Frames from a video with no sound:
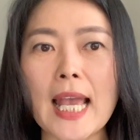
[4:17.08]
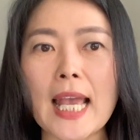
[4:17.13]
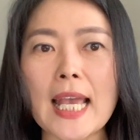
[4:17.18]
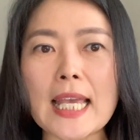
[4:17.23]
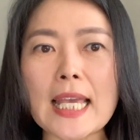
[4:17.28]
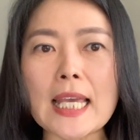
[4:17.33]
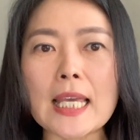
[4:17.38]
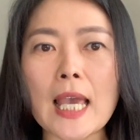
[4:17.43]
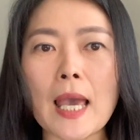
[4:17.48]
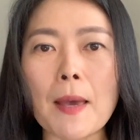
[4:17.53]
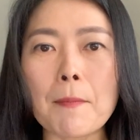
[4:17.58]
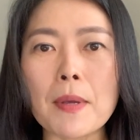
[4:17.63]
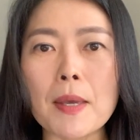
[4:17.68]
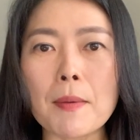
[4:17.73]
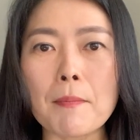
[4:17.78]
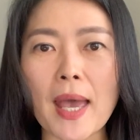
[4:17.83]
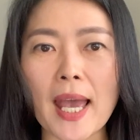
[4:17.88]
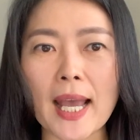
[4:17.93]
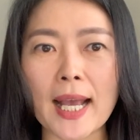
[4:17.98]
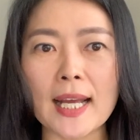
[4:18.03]
It can be
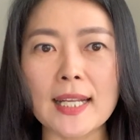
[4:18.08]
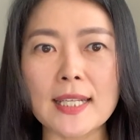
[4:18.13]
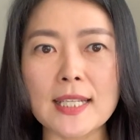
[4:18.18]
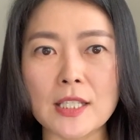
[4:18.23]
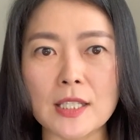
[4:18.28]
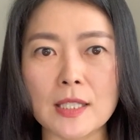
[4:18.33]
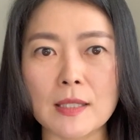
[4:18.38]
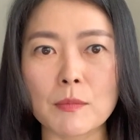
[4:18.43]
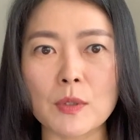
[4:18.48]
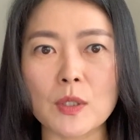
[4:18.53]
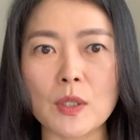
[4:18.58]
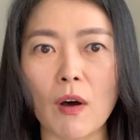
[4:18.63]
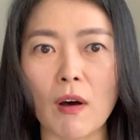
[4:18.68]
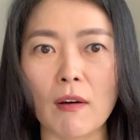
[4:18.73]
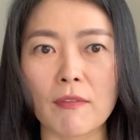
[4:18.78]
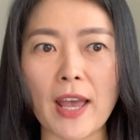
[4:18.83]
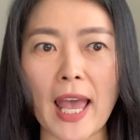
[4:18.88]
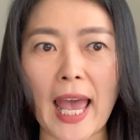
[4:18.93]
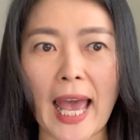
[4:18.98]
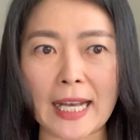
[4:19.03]
mechanisms
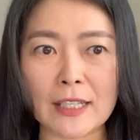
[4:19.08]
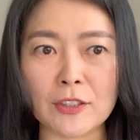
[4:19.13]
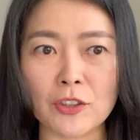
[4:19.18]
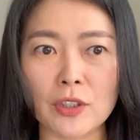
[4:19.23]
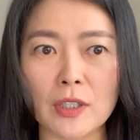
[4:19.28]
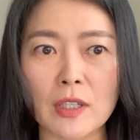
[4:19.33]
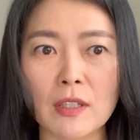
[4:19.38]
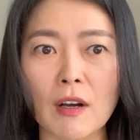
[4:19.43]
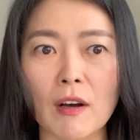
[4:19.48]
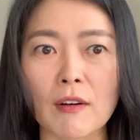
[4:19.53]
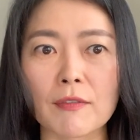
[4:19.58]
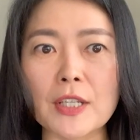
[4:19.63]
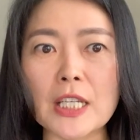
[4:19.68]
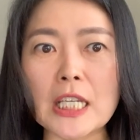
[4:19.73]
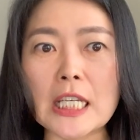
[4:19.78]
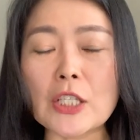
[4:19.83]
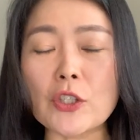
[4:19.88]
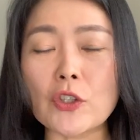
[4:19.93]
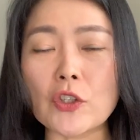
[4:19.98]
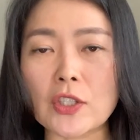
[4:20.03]
of action of
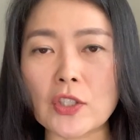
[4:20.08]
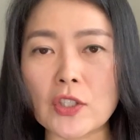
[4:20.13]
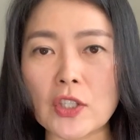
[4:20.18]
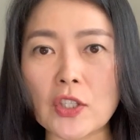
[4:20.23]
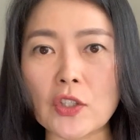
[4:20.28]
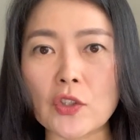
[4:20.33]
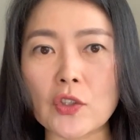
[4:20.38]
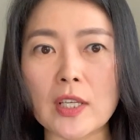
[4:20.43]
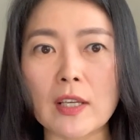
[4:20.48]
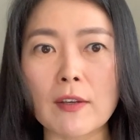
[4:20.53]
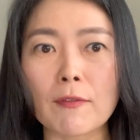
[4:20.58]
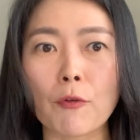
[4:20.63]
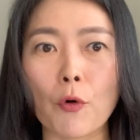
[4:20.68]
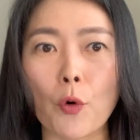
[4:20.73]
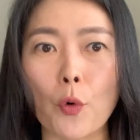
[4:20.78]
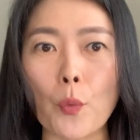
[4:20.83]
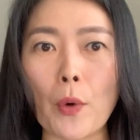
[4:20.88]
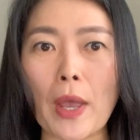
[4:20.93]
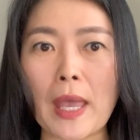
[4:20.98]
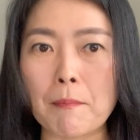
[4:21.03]
EGCG
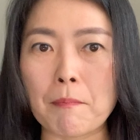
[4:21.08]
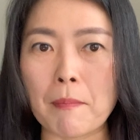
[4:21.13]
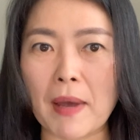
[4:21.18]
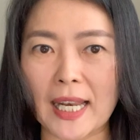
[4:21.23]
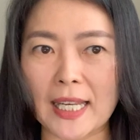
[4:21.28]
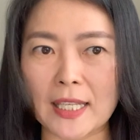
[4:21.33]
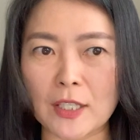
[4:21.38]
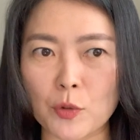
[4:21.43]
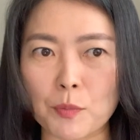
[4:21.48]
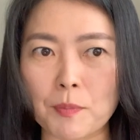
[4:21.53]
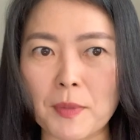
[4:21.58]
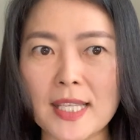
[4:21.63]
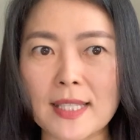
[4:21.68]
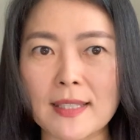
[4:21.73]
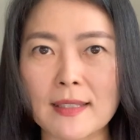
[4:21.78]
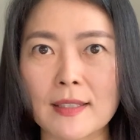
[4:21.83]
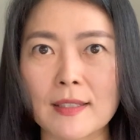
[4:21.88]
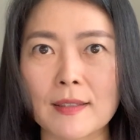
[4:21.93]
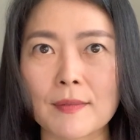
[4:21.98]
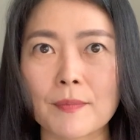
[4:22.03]
for weight
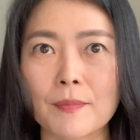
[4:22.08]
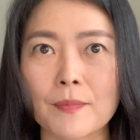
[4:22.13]
management.